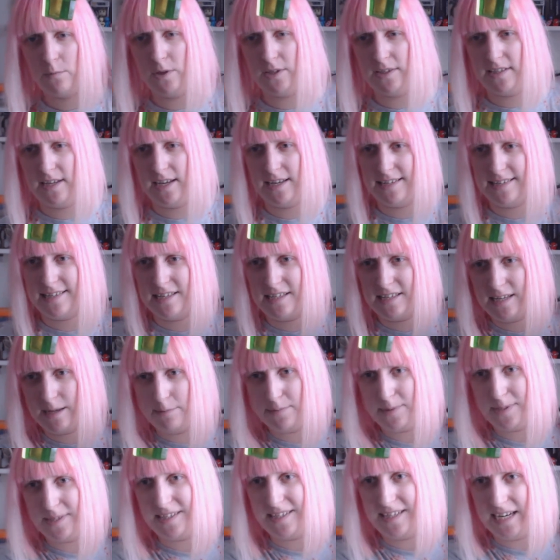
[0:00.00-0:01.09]
thing I will say is the
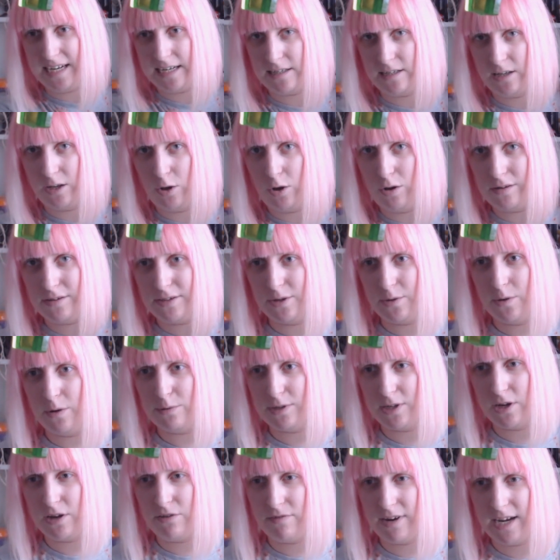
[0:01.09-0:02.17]
zip sticks a lot. So I
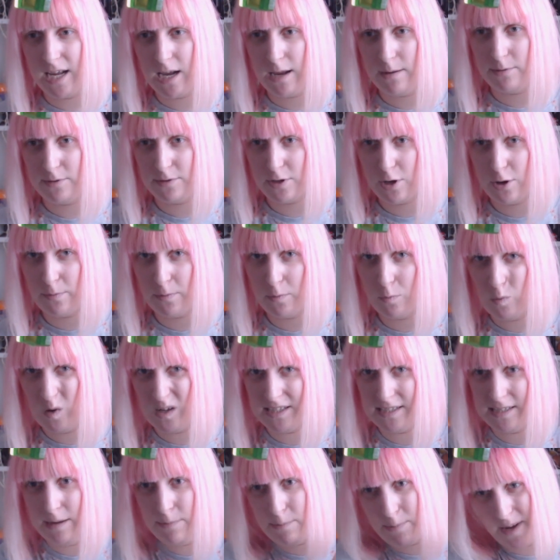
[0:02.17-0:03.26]
was only really able to open
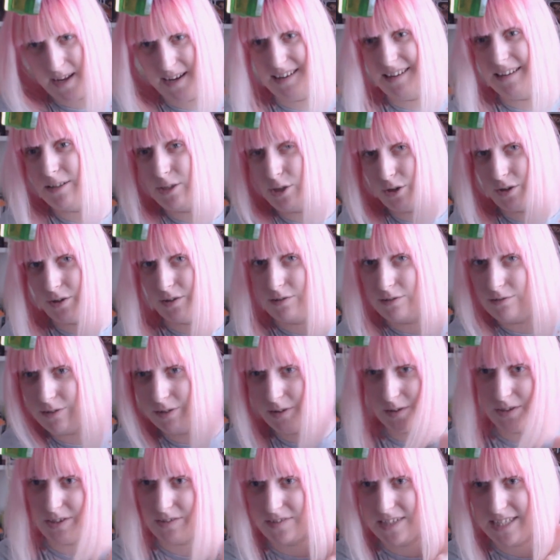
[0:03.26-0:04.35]
one zip, and it took
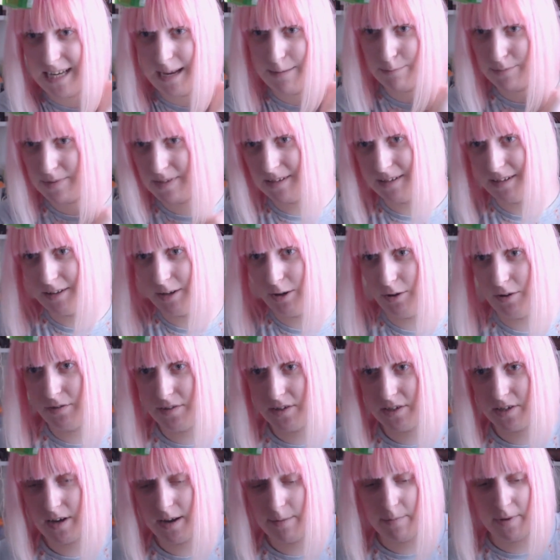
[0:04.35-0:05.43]
lots of attempts a lot of
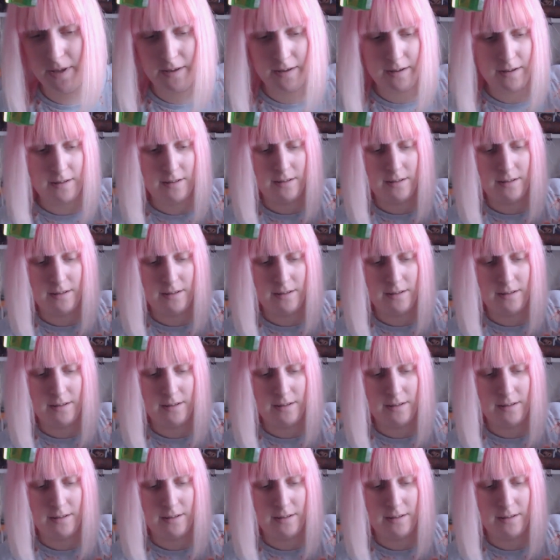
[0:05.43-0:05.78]
the time.